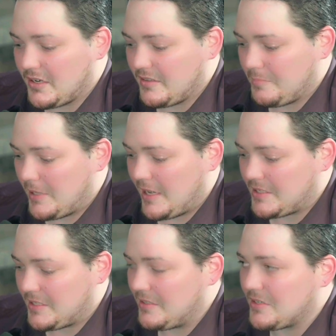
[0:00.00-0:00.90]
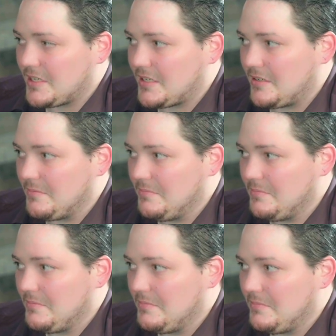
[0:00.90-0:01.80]
of the planets in their system
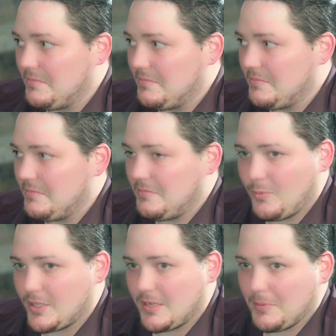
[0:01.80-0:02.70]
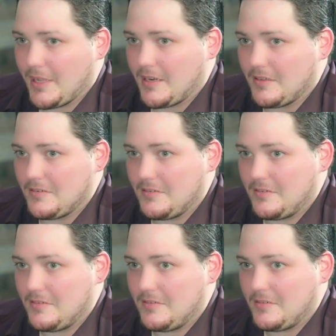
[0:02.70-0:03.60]
wasn't a planet.
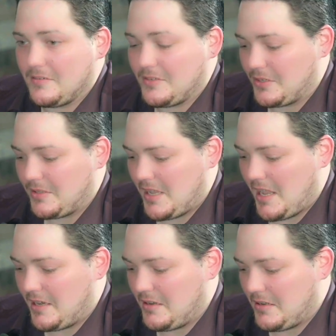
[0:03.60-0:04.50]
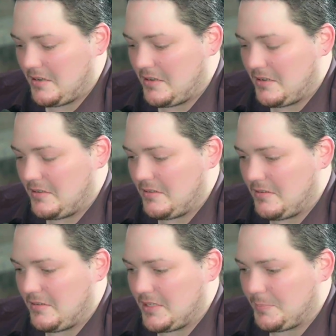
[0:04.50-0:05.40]
So they had a
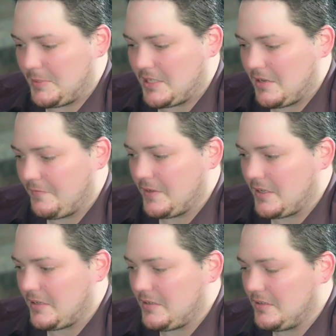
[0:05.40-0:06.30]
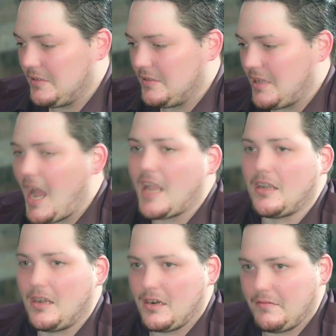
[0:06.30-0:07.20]
specific
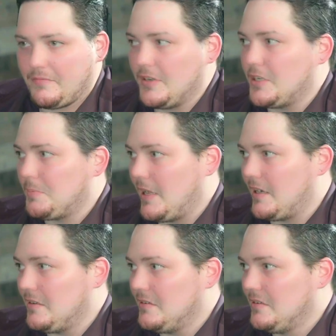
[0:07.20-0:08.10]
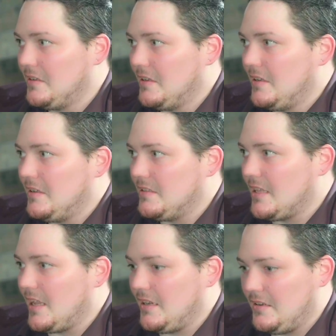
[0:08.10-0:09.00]
icon for each planet.
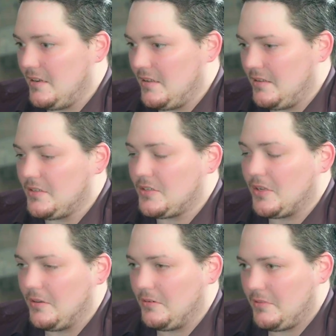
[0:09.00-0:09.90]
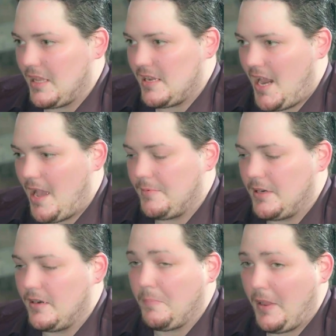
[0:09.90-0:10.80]
Then, so they
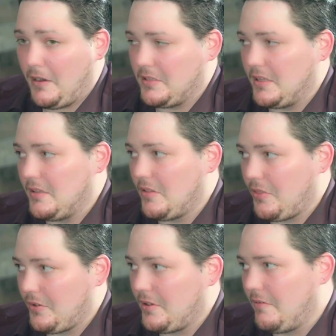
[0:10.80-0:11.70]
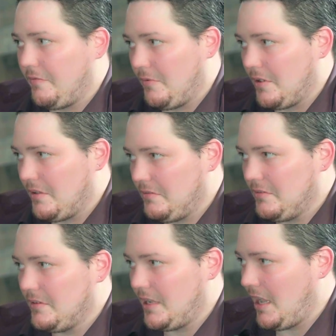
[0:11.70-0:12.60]
inhabited apparently the third and fourth.
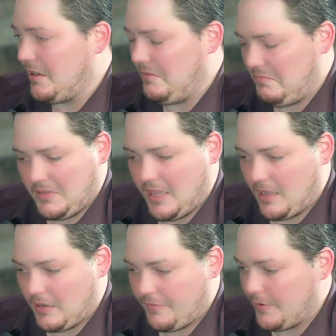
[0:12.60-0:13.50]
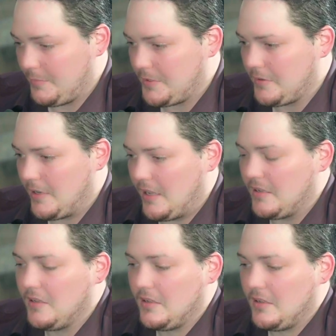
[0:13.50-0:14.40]
Again, can't confirm or deny.
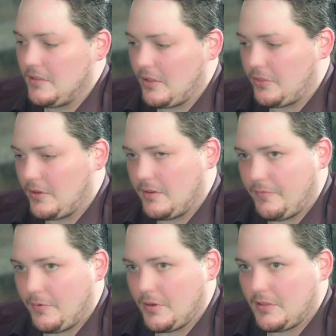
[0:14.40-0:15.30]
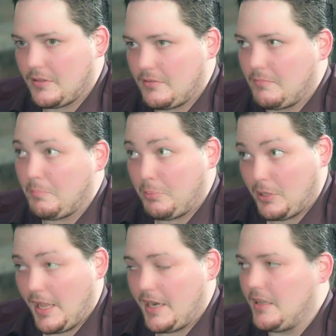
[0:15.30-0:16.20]
The third and fourth
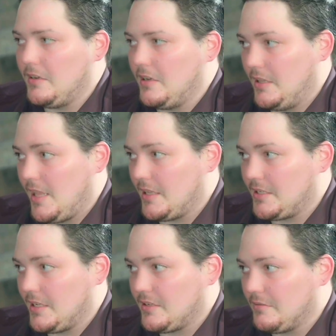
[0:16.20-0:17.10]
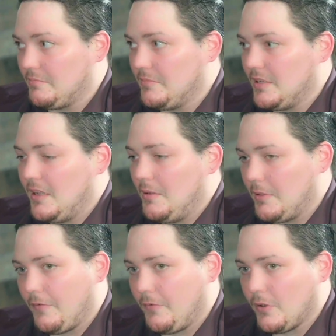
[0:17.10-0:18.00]
planet in that system.
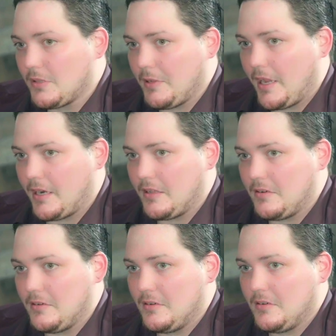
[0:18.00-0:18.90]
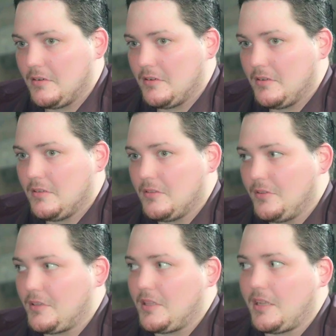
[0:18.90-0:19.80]
But the fourth planet
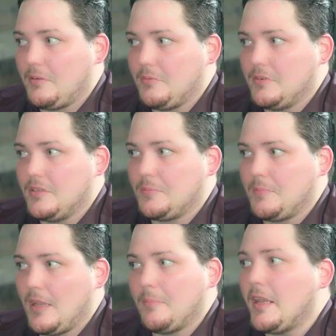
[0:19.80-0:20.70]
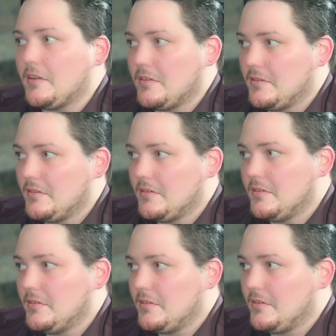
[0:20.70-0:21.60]
looked like it was man-made.
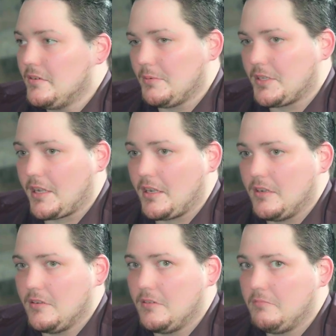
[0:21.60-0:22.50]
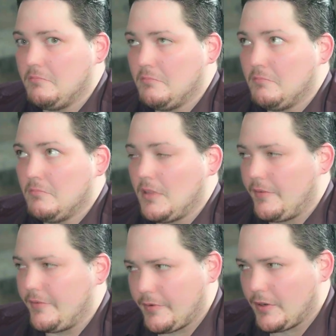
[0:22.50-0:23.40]
Almost like a
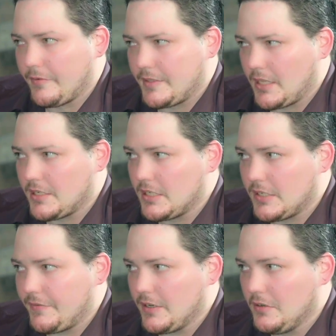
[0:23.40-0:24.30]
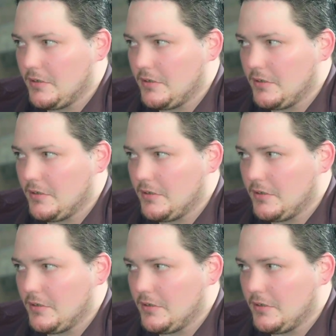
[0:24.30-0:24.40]
Have you ever heard of Dyson sphere?